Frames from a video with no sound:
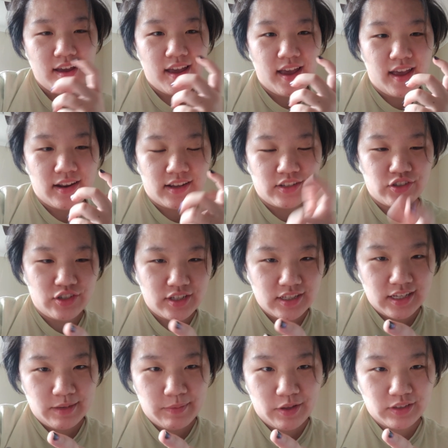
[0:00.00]
And I just
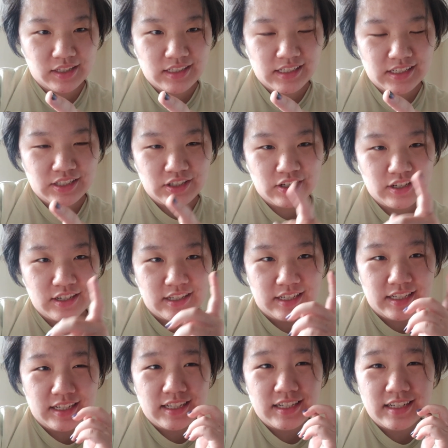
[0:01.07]
emailed the teacher,
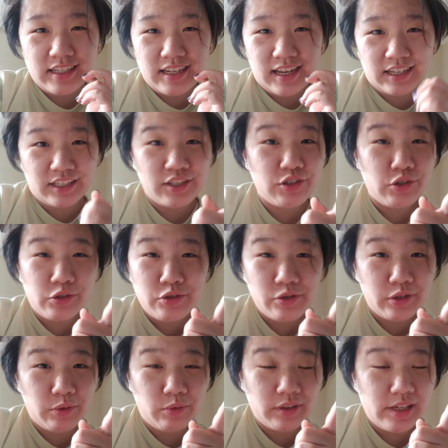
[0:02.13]
and he's
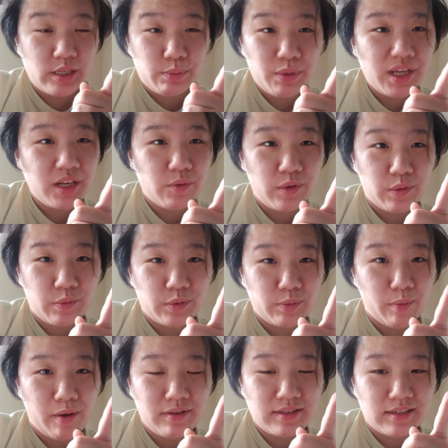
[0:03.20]
usually really speedy with
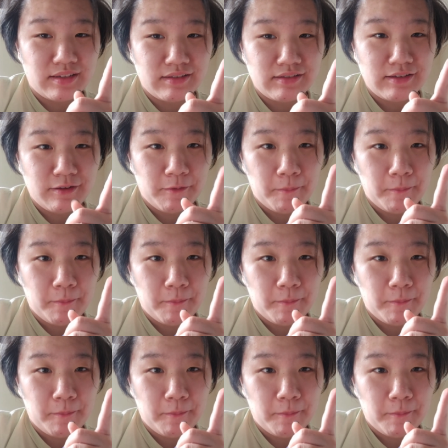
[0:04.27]
responses.